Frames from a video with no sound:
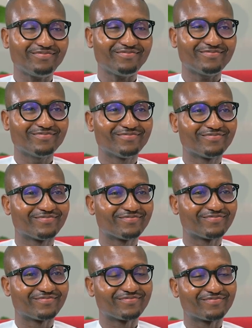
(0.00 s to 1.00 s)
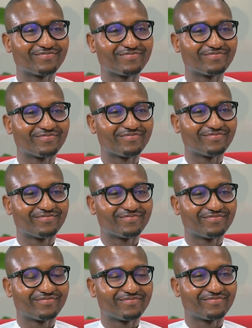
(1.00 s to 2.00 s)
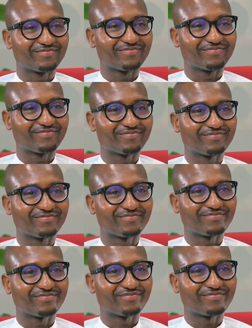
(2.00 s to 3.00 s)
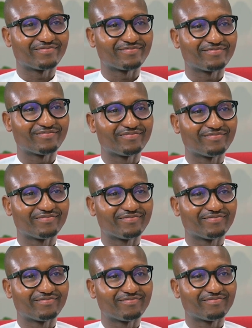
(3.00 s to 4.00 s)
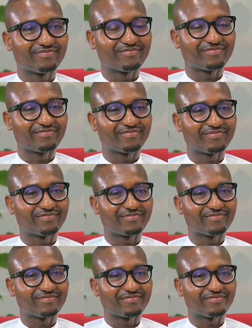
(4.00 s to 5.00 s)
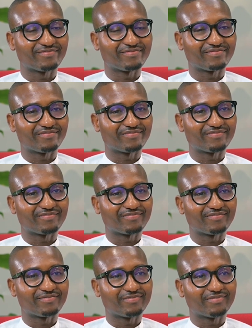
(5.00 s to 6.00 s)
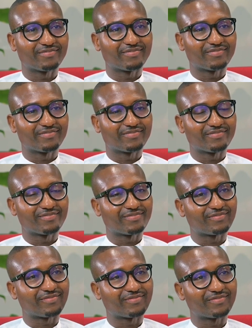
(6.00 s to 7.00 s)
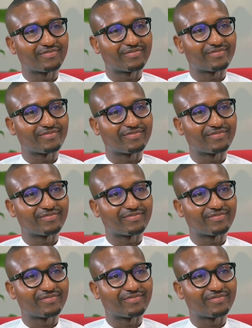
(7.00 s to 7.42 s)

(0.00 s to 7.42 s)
No words are spoken by the person on screen.